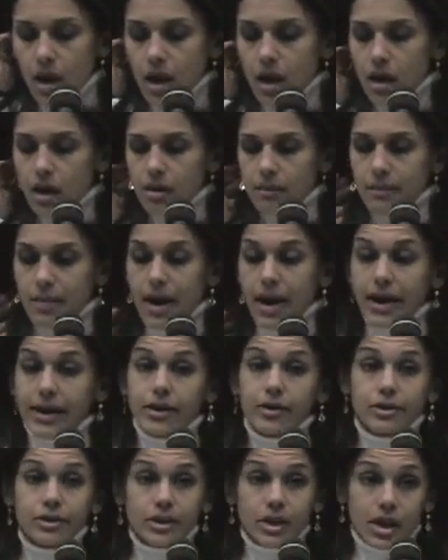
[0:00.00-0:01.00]
I
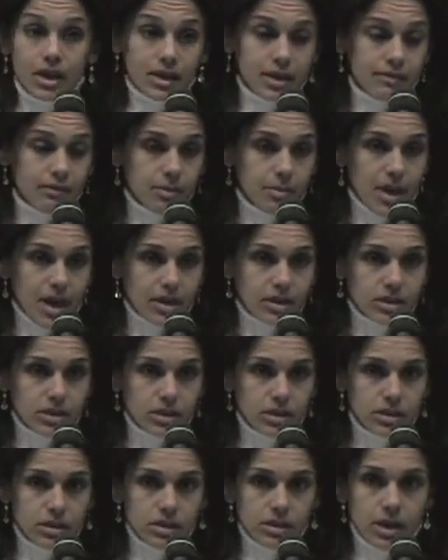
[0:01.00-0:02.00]
could not have
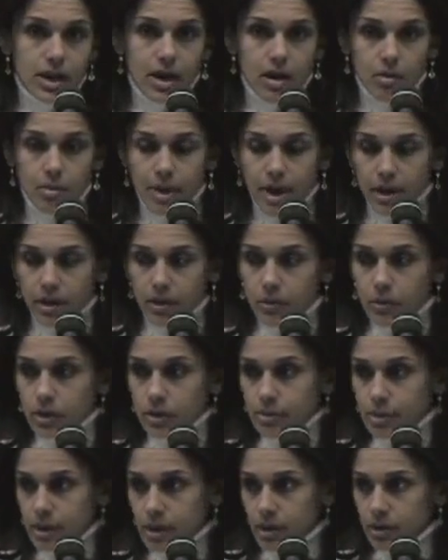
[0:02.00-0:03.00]
imagined how bad it
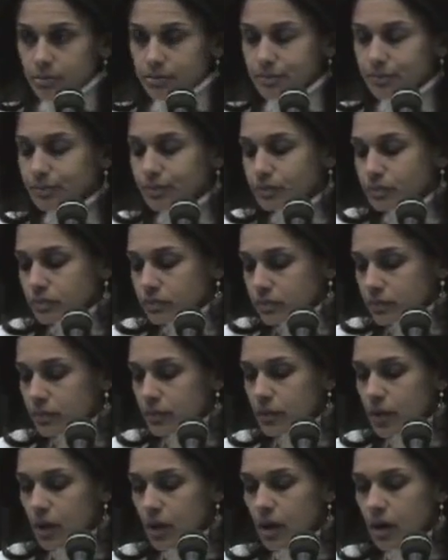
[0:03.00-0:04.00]
would be
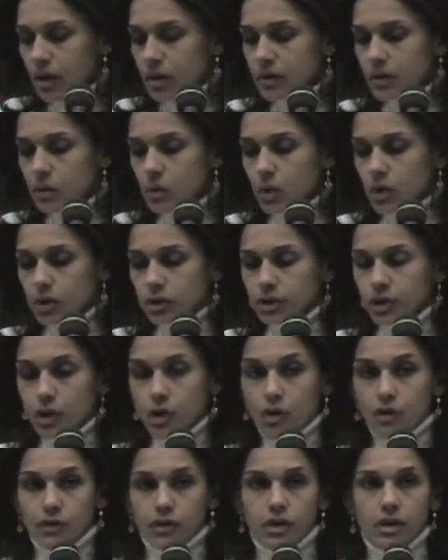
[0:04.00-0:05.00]
the world
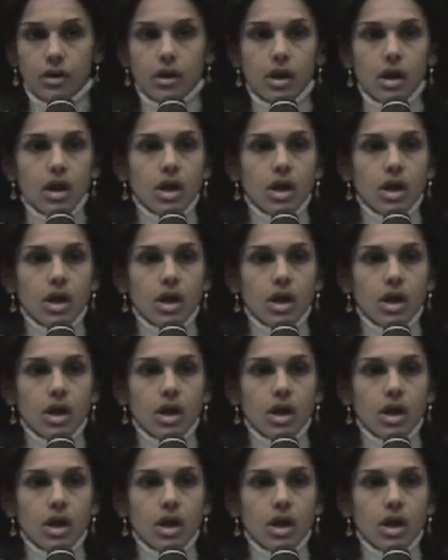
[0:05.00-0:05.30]
over.